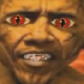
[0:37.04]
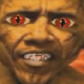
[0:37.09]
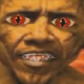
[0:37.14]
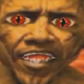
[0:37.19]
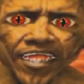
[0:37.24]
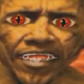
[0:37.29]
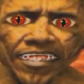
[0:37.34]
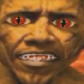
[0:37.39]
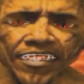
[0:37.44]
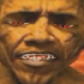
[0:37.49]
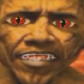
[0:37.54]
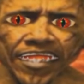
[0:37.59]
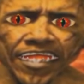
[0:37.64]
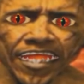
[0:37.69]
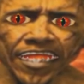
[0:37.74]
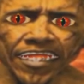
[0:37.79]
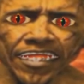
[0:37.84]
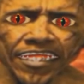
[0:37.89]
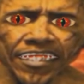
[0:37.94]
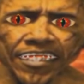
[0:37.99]
Terrorists
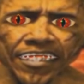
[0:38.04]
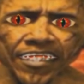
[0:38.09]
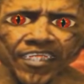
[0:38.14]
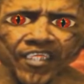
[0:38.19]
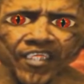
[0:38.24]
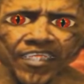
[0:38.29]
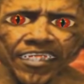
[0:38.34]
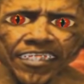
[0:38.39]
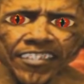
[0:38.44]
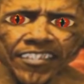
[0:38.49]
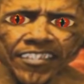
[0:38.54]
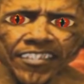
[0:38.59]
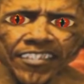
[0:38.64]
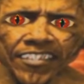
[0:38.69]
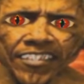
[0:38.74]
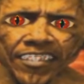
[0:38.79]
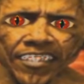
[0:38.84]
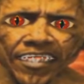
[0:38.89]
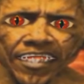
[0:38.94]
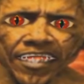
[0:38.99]
abroad, precisely
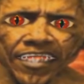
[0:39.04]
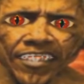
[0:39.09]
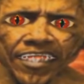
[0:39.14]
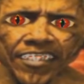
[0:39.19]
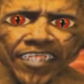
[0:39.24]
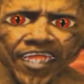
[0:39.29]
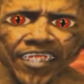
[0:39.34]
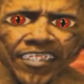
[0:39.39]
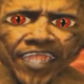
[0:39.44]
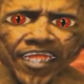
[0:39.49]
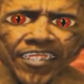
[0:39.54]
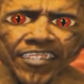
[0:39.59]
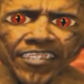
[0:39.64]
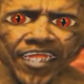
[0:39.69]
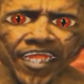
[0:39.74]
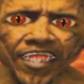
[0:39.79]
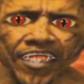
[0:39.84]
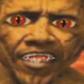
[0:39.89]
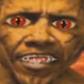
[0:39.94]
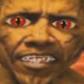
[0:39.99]
because I know
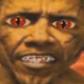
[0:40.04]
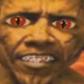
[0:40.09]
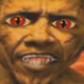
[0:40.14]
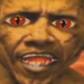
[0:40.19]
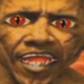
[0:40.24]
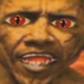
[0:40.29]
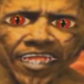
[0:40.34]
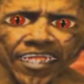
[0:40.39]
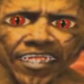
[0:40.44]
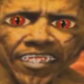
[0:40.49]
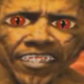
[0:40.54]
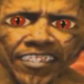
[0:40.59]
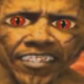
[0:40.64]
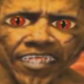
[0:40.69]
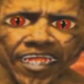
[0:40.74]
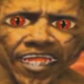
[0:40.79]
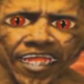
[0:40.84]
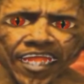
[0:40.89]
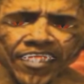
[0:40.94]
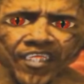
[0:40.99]
terrorists abroad
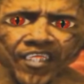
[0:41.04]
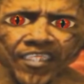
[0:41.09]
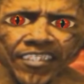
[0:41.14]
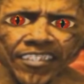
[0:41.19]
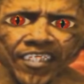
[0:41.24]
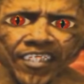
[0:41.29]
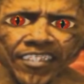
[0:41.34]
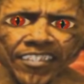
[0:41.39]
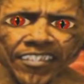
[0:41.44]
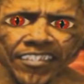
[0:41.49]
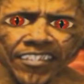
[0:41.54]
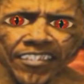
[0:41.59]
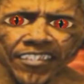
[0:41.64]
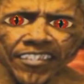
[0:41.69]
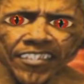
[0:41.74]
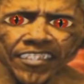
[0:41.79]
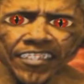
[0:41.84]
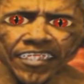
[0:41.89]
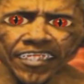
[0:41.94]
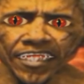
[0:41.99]
were working with Turkey.
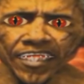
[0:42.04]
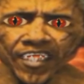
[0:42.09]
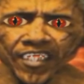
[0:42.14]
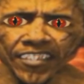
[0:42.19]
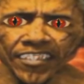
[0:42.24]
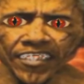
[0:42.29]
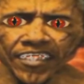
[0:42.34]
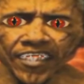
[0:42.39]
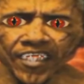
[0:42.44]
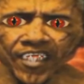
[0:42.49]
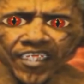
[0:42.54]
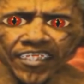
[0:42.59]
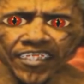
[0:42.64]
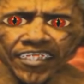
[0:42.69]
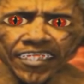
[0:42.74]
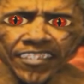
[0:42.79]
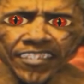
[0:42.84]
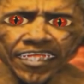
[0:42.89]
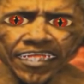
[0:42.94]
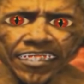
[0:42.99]
And as groups
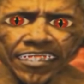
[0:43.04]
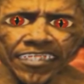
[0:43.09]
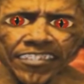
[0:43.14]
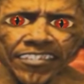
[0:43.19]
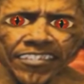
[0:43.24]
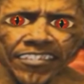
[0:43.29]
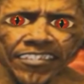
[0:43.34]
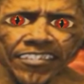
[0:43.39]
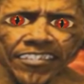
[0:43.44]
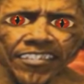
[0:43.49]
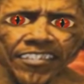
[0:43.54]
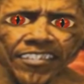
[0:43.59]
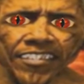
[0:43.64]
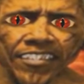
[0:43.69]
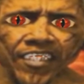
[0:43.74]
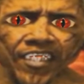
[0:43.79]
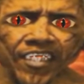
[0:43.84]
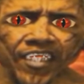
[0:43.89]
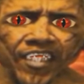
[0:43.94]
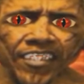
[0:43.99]
like ISIL
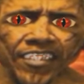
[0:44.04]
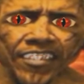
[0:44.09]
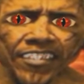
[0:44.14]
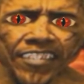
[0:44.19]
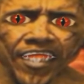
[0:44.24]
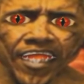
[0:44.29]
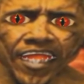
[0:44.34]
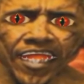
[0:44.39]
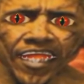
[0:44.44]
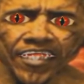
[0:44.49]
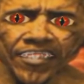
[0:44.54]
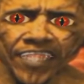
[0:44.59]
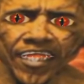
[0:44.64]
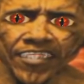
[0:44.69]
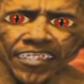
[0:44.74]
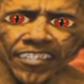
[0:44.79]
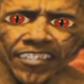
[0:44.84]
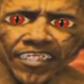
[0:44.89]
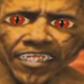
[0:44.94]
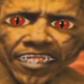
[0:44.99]
grew stronger
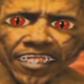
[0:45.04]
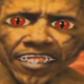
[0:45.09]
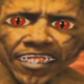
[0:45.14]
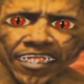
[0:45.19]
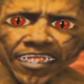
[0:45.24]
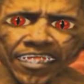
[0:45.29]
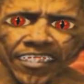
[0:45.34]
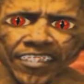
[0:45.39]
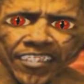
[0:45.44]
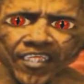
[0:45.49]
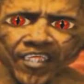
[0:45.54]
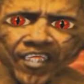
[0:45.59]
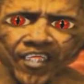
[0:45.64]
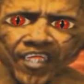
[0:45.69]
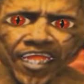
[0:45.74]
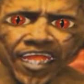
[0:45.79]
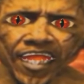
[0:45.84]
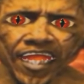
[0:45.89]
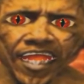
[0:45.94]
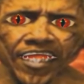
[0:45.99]
amidst the chaos of
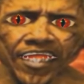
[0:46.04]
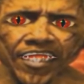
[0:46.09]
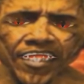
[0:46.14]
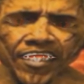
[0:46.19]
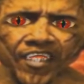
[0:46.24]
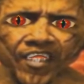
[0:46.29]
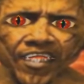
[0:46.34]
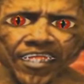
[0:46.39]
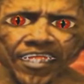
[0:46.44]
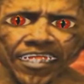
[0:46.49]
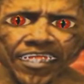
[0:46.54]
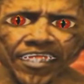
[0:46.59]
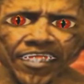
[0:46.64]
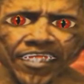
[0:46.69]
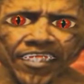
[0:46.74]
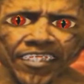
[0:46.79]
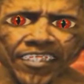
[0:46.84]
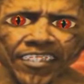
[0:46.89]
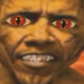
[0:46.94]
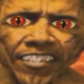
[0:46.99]
war in Iraq and then
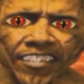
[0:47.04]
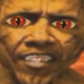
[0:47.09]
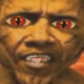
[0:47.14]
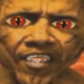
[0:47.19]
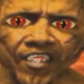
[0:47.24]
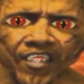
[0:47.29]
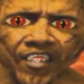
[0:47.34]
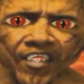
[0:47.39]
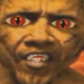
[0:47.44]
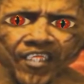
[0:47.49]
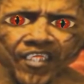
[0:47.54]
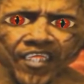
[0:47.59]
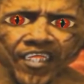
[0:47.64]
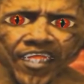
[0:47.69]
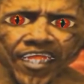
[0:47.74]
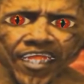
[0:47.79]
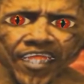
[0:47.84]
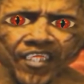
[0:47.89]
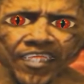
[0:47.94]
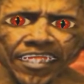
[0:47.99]
Syria, with
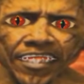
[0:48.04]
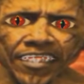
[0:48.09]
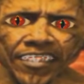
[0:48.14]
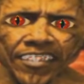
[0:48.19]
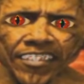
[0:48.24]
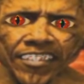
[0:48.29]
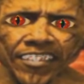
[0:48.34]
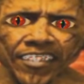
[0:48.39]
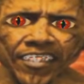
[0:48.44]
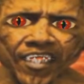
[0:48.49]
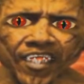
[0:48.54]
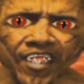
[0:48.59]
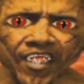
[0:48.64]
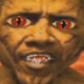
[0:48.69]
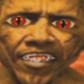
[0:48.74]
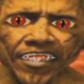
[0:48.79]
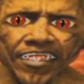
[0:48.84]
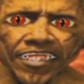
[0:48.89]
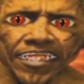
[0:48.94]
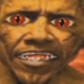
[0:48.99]
American leadership
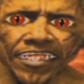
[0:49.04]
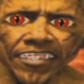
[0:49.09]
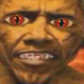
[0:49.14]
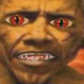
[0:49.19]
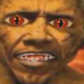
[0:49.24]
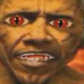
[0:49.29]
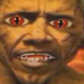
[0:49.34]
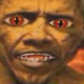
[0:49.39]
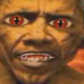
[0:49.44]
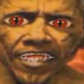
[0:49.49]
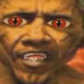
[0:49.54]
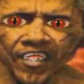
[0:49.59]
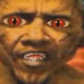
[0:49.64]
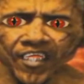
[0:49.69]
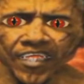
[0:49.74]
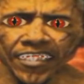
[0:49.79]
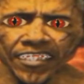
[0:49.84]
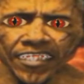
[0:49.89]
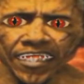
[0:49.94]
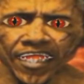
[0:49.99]
disrupting safe
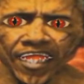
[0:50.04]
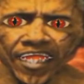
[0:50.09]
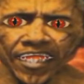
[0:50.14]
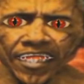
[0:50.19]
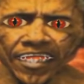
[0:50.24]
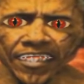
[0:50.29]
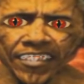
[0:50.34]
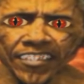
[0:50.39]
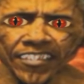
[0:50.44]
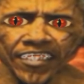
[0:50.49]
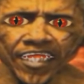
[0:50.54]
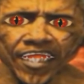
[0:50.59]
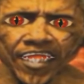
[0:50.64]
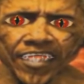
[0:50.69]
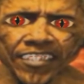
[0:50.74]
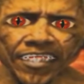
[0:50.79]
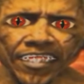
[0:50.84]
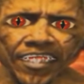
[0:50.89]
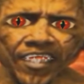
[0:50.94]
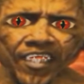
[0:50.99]
havens in several different
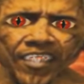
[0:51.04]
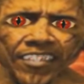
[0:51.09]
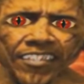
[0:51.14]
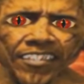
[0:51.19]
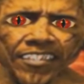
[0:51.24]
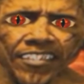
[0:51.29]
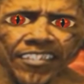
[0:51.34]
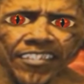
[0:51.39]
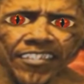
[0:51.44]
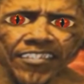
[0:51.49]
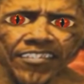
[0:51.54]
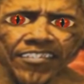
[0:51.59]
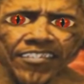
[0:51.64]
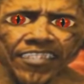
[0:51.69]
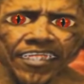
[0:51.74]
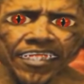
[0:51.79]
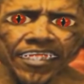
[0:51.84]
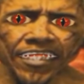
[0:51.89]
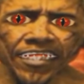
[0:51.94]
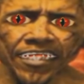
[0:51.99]
countries, the
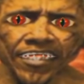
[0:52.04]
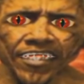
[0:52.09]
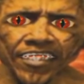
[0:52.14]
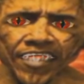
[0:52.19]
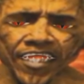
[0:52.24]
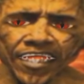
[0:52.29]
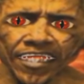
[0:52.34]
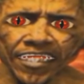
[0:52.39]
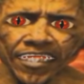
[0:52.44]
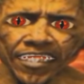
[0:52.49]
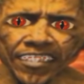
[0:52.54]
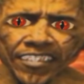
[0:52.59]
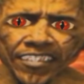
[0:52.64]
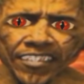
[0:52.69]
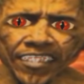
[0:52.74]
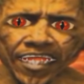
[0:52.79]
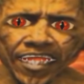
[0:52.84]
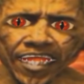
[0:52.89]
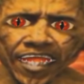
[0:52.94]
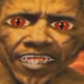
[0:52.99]
terrorist threat has
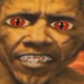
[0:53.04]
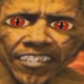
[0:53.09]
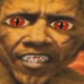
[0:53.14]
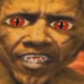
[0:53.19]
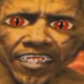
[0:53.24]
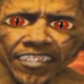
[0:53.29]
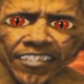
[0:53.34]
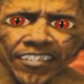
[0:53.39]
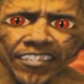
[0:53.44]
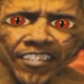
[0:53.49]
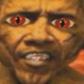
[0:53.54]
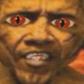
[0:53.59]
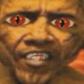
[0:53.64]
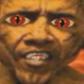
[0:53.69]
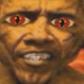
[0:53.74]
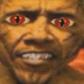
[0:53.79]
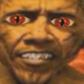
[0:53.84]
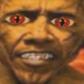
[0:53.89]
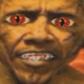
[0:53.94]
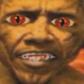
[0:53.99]
evolved into a
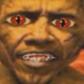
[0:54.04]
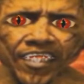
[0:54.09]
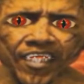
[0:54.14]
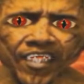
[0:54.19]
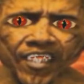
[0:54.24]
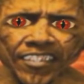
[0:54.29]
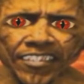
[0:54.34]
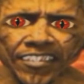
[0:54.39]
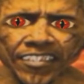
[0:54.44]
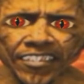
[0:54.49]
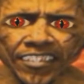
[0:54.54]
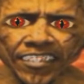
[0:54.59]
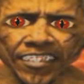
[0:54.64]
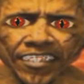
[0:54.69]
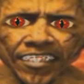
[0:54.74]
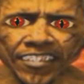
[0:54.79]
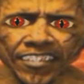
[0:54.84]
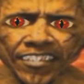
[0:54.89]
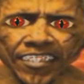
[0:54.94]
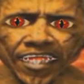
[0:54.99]
new phase.
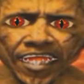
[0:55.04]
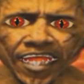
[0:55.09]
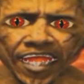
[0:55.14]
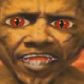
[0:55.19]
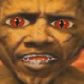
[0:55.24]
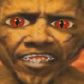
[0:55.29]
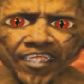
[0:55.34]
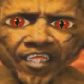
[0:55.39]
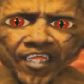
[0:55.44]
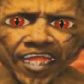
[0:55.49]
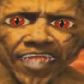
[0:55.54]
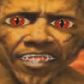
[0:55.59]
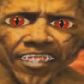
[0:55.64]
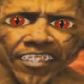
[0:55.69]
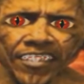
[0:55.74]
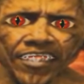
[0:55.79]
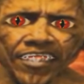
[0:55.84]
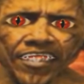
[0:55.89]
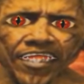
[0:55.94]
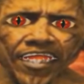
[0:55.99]
If we occupy
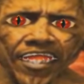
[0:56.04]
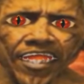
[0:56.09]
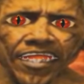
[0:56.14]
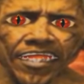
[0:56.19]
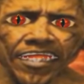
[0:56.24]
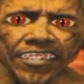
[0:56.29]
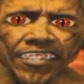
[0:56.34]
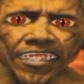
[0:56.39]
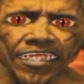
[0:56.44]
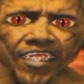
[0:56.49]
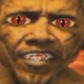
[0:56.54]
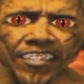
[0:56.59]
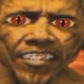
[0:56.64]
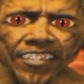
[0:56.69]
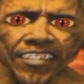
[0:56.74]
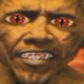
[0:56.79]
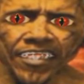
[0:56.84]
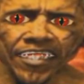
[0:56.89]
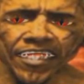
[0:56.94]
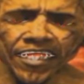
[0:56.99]
foreign lands,
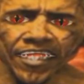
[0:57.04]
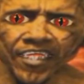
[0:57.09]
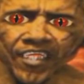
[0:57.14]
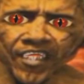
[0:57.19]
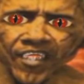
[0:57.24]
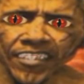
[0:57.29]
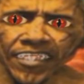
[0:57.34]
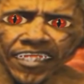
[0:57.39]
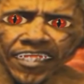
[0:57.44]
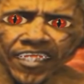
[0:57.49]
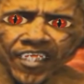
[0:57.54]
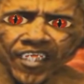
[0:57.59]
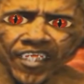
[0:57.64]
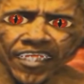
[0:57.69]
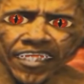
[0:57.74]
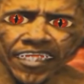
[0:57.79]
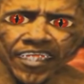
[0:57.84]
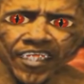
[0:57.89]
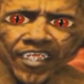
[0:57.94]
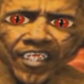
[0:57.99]
they can
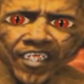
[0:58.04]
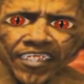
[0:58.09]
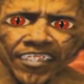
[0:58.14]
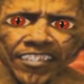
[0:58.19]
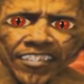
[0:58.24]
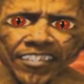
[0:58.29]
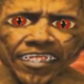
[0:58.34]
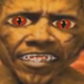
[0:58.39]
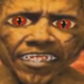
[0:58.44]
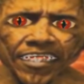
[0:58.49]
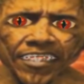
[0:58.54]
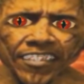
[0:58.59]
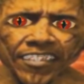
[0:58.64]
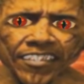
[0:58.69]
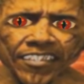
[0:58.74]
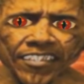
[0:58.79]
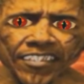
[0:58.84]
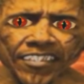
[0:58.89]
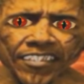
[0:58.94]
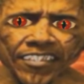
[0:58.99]
maintain
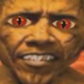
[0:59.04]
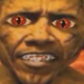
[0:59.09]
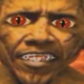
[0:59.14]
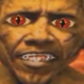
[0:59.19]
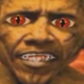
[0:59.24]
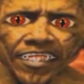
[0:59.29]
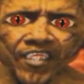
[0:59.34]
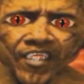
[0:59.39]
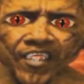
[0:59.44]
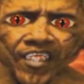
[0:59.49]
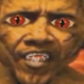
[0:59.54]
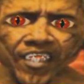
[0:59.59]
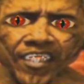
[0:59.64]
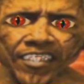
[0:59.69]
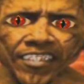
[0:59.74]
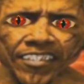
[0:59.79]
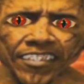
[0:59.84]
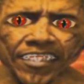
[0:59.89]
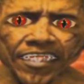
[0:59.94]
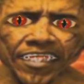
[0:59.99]
insurgencies for
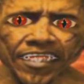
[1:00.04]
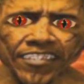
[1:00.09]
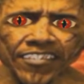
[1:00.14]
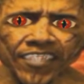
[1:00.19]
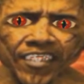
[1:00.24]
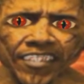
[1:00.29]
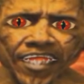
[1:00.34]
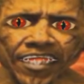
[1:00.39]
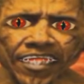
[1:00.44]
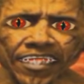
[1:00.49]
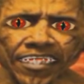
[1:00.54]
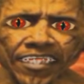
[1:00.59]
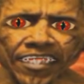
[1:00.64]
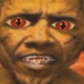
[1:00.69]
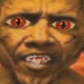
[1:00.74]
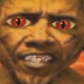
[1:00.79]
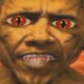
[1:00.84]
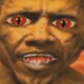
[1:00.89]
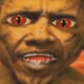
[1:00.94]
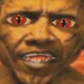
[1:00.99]
years. We're deploying
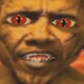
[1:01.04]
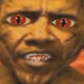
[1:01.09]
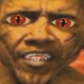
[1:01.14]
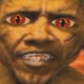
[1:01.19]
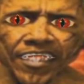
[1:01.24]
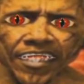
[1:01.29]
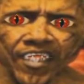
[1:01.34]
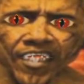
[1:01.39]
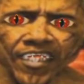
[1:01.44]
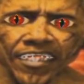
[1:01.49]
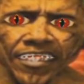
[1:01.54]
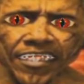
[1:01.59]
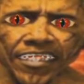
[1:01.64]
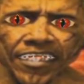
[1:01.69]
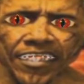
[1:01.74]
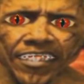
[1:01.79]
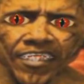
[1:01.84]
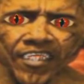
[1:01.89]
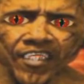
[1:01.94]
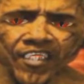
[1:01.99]
special operations
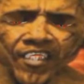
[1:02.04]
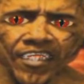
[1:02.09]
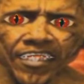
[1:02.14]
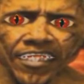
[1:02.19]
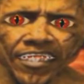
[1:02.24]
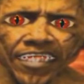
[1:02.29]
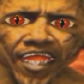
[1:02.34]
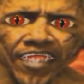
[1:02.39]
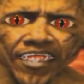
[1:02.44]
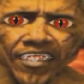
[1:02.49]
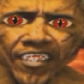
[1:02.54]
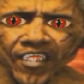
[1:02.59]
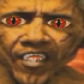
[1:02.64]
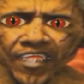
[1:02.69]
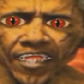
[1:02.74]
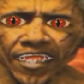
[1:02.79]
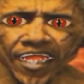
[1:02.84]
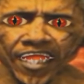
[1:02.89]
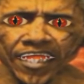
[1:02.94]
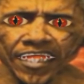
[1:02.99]
forces who can
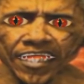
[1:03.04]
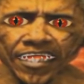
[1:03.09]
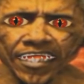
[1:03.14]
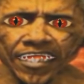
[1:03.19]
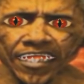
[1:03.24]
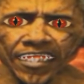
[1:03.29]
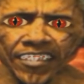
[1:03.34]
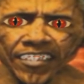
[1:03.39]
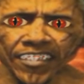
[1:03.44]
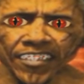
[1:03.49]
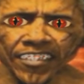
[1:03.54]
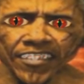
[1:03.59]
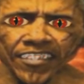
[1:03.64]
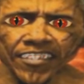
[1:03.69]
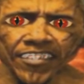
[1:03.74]
accelerate that offensive.